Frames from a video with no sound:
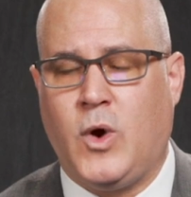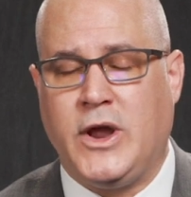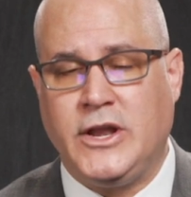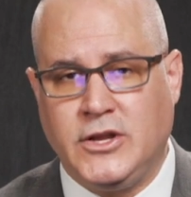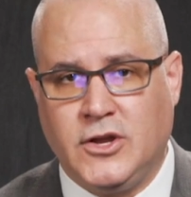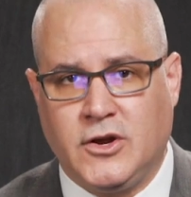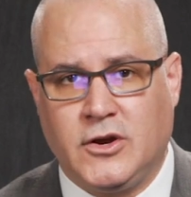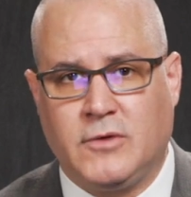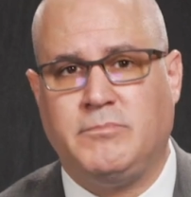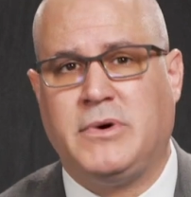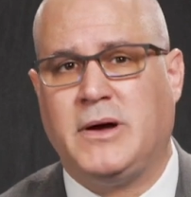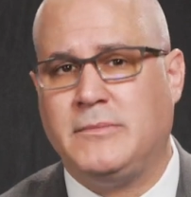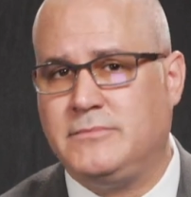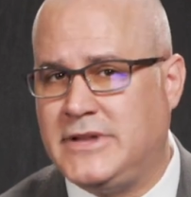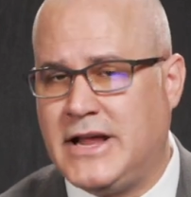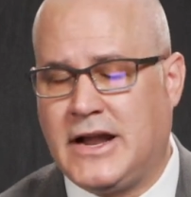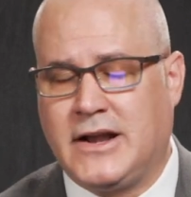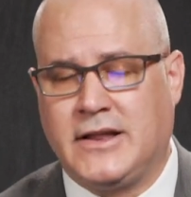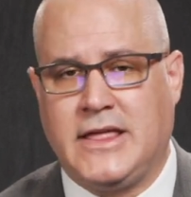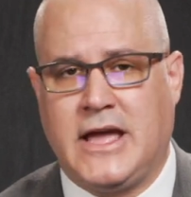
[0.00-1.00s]
when you're
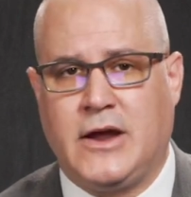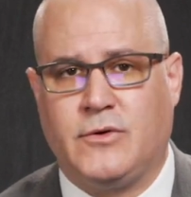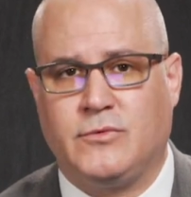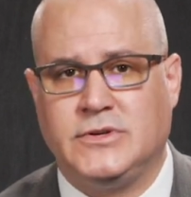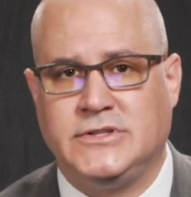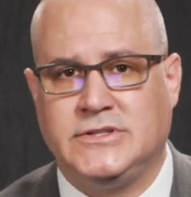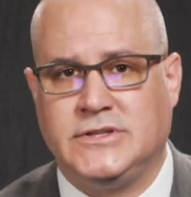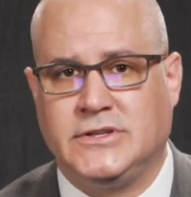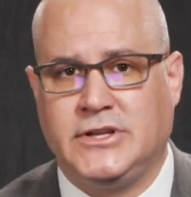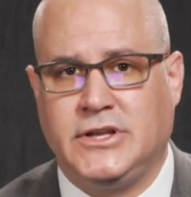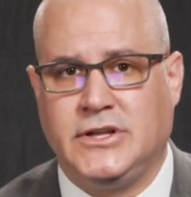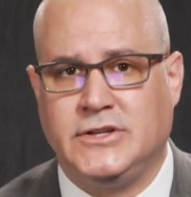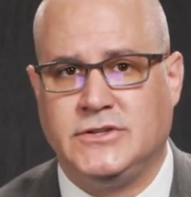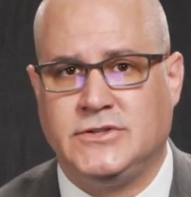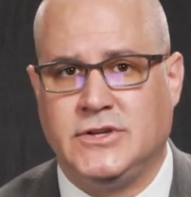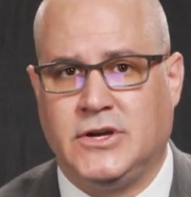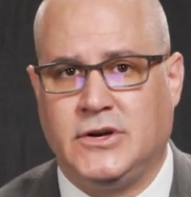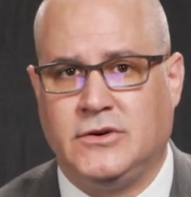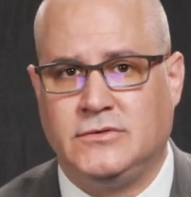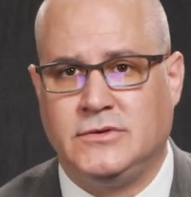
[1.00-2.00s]
bumped out of that resilient
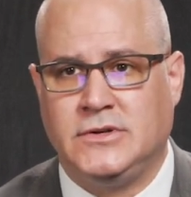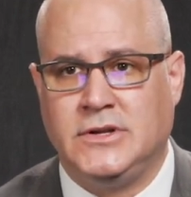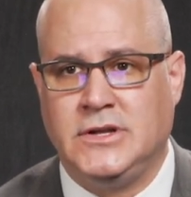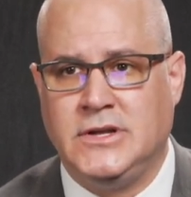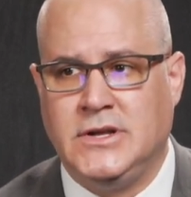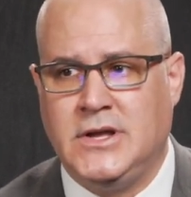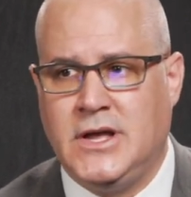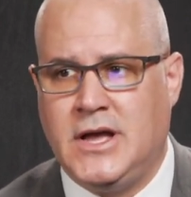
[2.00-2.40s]
zone,